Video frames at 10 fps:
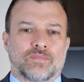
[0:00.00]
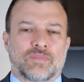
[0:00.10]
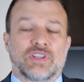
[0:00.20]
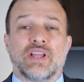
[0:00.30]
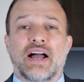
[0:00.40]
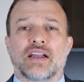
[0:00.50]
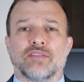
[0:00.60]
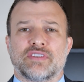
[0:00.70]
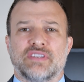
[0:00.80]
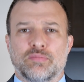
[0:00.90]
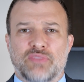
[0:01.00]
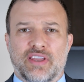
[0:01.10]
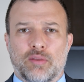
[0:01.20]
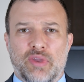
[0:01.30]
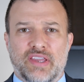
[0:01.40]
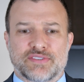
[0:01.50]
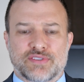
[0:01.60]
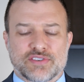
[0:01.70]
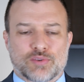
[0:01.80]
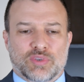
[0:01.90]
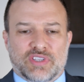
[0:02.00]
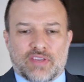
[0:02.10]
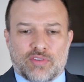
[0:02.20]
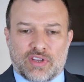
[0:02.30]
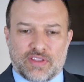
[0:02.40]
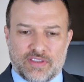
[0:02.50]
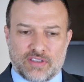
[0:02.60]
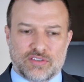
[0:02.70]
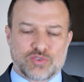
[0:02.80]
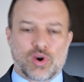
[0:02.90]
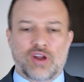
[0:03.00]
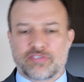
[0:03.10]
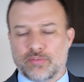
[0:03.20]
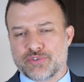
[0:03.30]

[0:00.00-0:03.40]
the lack of a deep database doesn't really give you anything to draw from.